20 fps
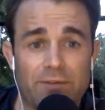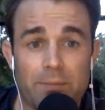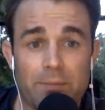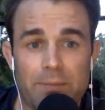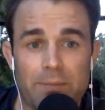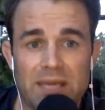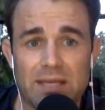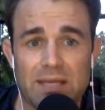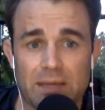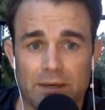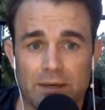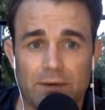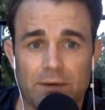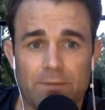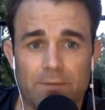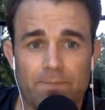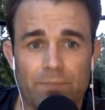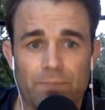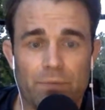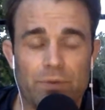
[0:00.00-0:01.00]
a meeting,
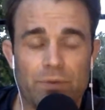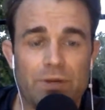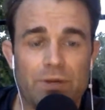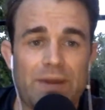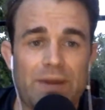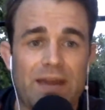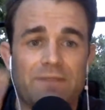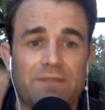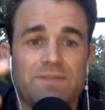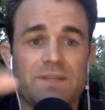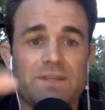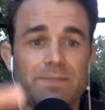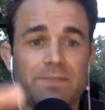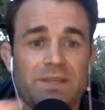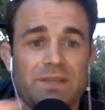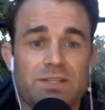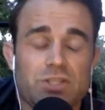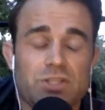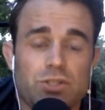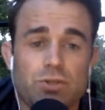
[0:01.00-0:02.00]
when you have
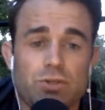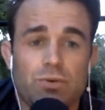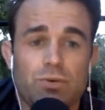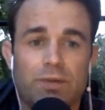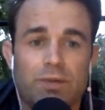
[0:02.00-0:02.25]
something to do,